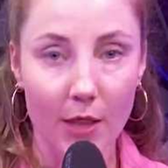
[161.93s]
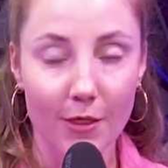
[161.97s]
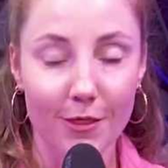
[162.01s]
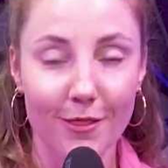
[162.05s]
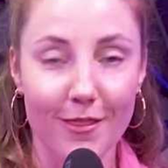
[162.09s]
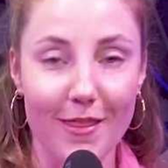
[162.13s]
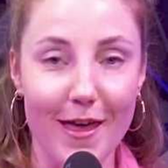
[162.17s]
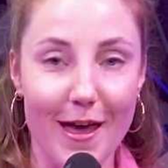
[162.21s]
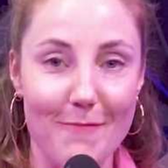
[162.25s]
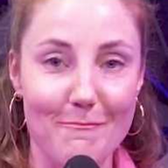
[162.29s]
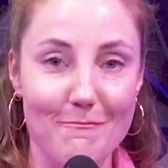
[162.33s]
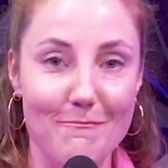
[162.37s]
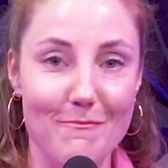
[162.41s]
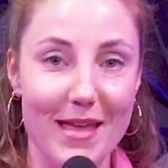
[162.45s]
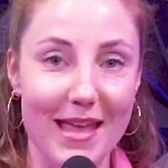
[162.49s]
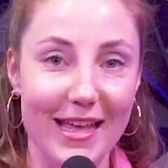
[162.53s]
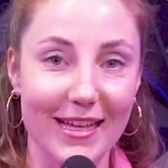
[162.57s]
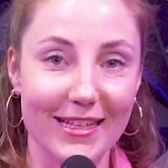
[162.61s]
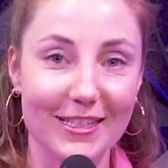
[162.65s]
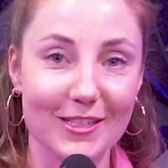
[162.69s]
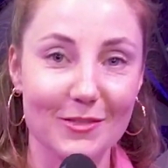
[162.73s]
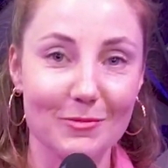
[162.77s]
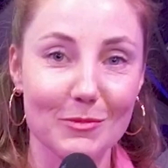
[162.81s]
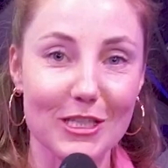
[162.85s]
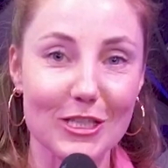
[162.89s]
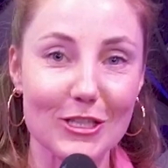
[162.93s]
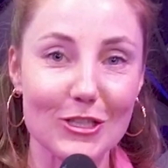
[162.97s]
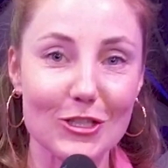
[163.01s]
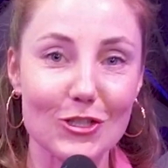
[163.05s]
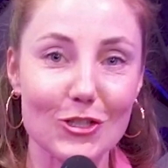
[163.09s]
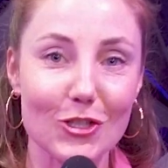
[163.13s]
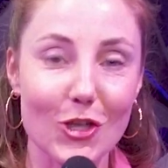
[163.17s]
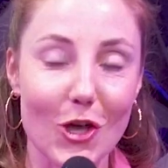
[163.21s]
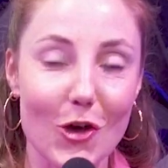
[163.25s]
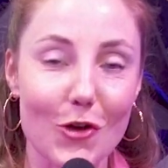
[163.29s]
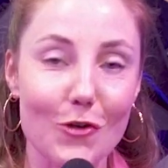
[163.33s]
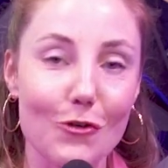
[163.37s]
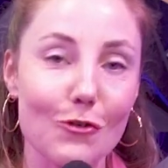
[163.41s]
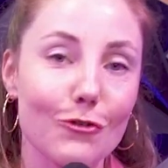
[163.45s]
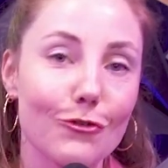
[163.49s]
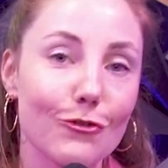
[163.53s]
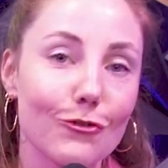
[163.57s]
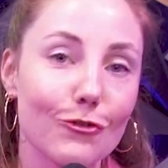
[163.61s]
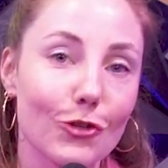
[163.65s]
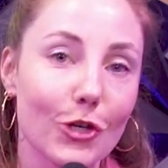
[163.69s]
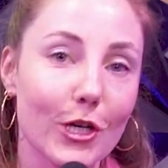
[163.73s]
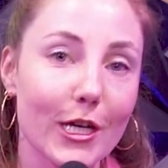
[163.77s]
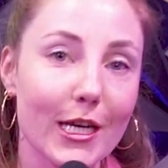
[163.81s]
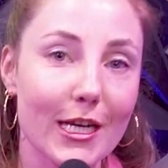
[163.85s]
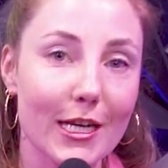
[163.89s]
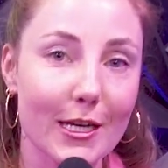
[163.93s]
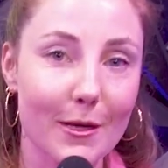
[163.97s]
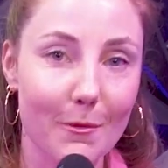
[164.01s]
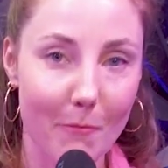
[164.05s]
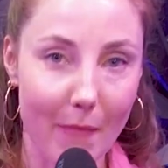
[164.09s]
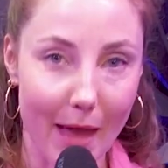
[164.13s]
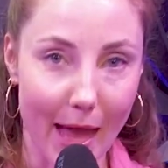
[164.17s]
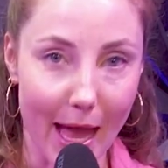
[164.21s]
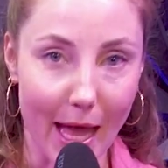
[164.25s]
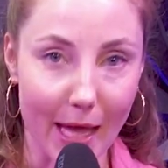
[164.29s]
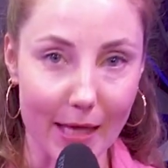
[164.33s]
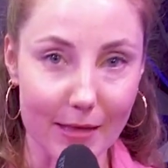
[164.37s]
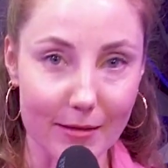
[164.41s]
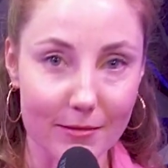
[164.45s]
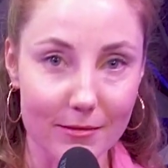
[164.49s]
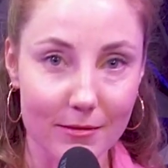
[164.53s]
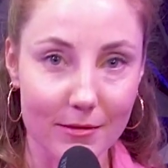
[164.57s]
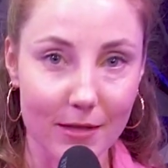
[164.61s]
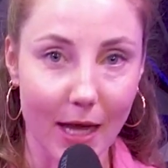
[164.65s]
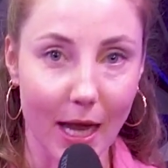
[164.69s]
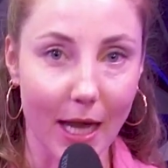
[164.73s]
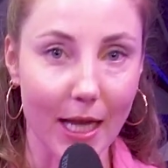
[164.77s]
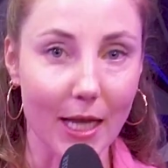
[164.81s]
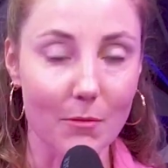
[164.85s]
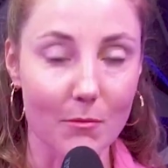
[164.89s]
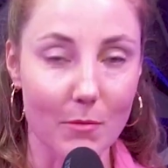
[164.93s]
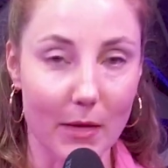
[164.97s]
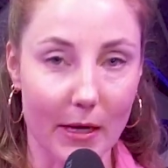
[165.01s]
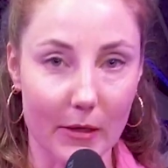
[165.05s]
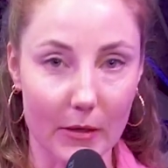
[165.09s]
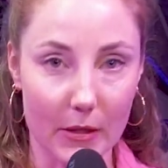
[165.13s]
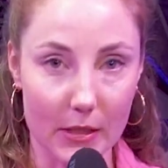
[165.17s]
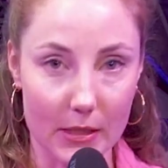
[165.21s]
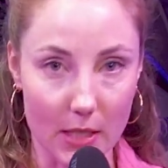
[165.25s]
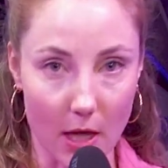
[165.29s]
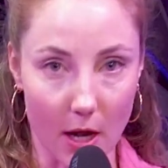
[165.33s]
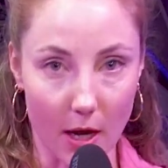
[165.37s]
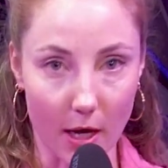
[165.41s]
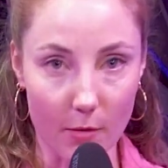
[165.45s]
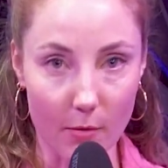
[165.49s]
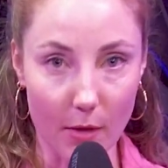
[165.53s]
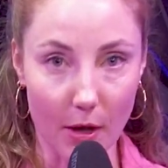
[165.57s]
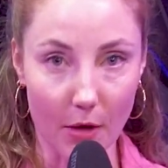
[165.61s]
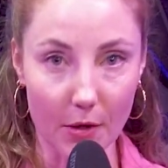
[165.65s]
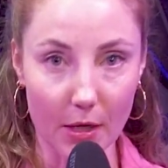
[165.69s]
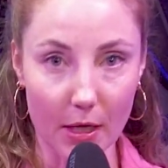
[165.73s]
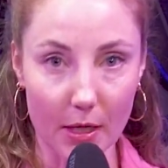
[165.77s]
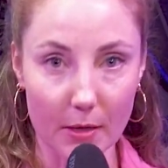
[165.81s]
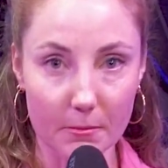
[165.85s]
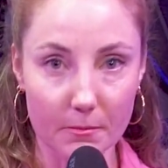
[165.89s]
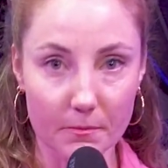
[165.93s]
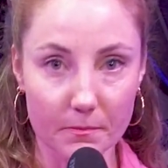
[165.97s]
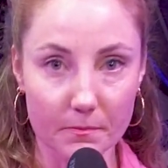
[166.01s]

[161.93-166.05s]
that makes me so freaking mad, I can barely talk about it.